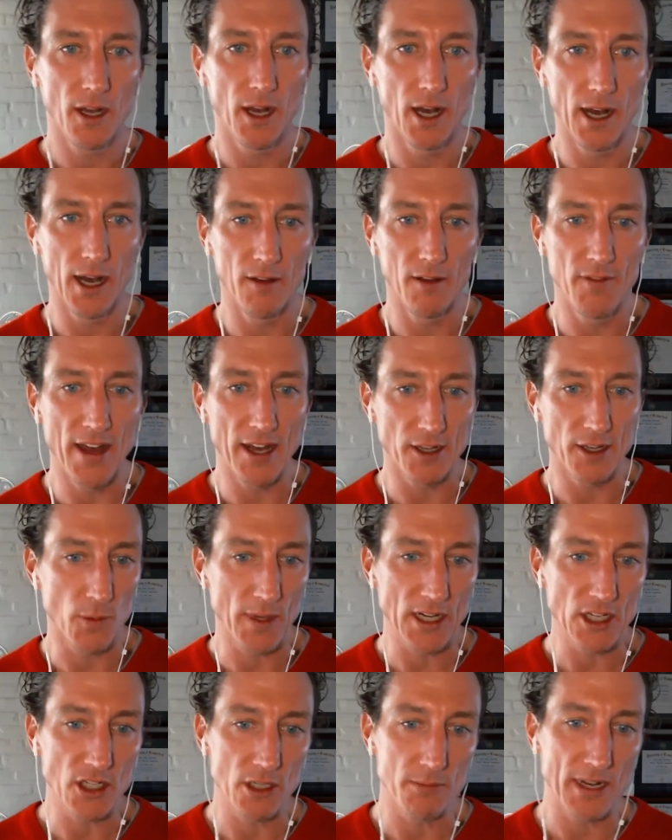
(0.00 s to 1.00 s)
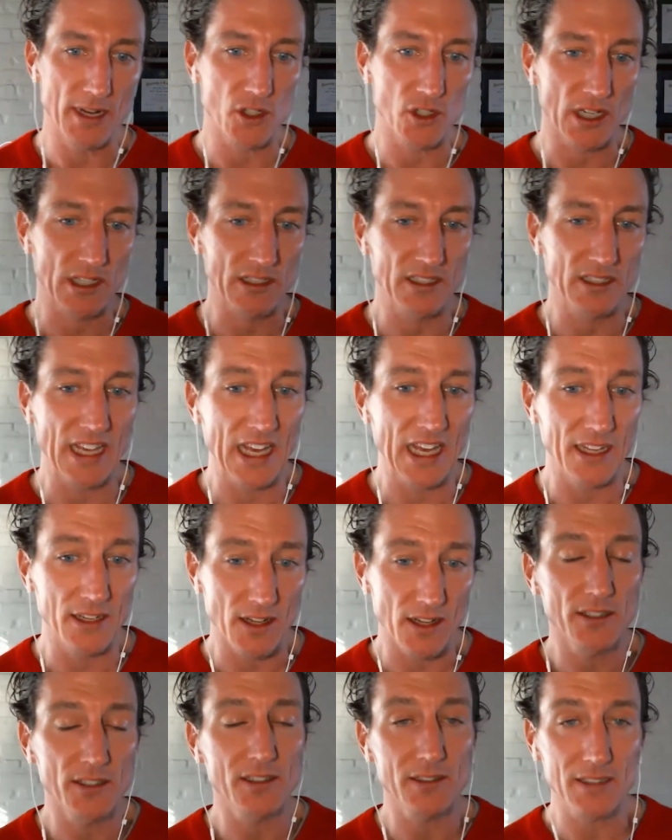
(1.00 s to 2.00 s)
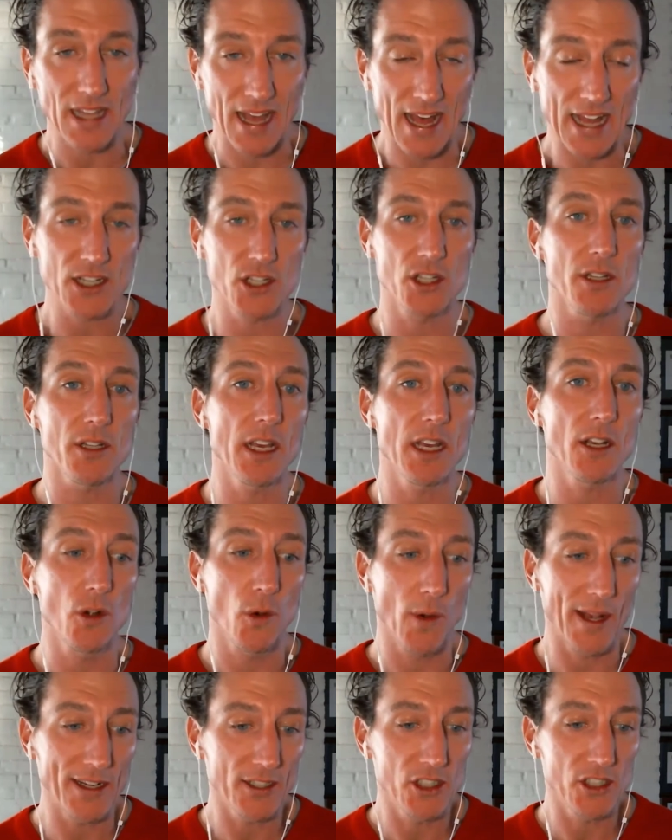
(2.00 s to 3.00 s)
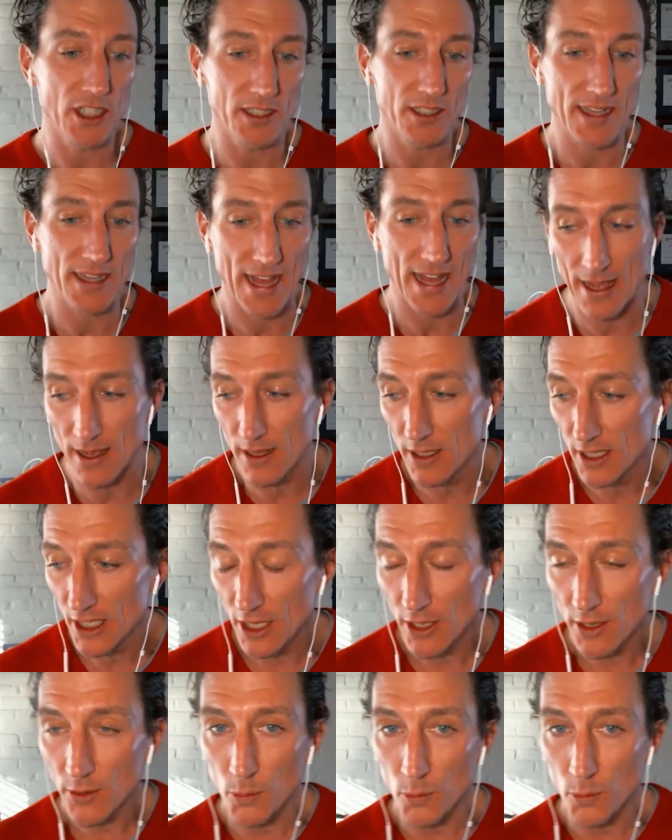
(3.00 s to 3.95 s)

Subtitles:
valuation metrics. And this is actually a question that